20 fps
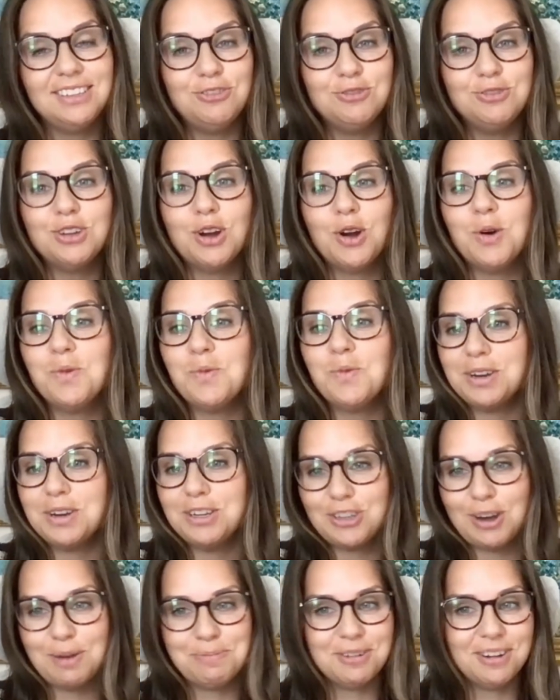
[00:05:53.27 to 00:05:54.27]
You don't want to
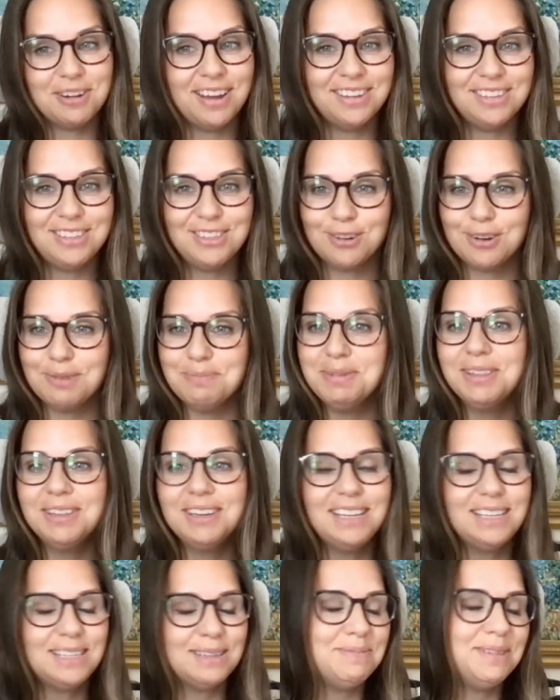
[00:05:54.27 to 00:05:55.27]
jeopardize your
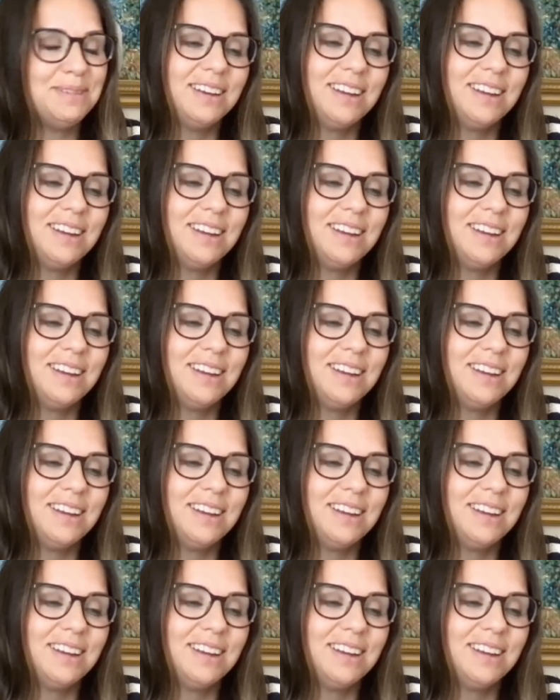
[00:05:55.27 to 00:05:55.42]
ability to be